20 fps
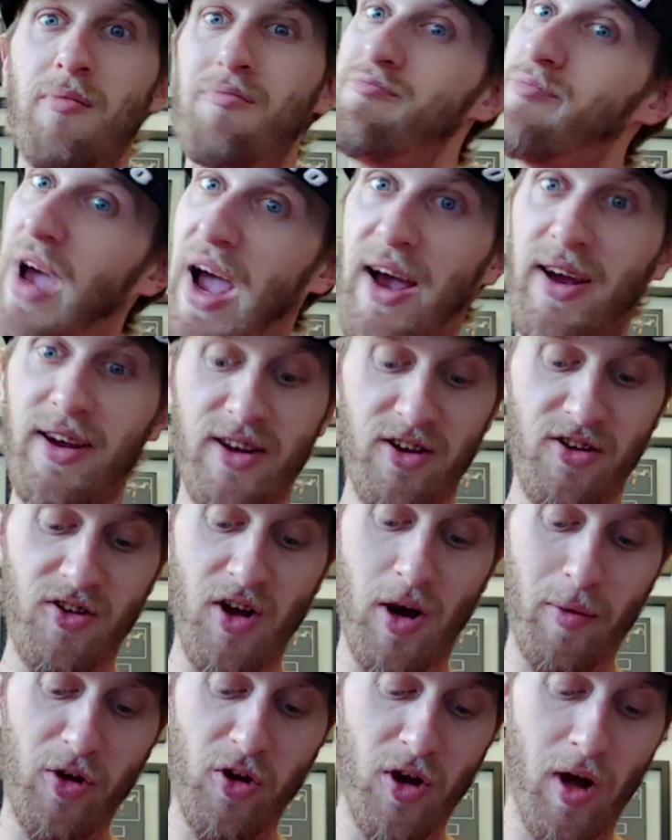back in
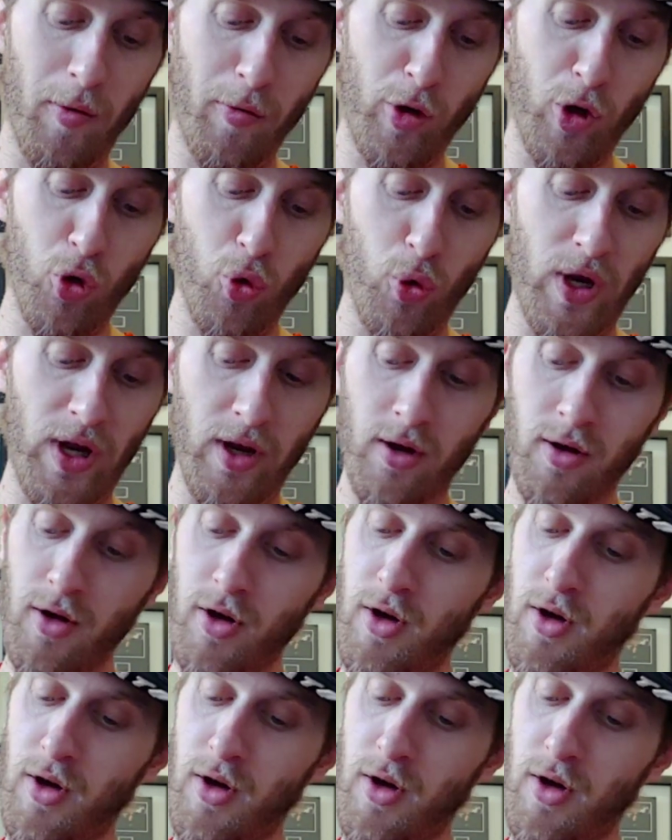WWE.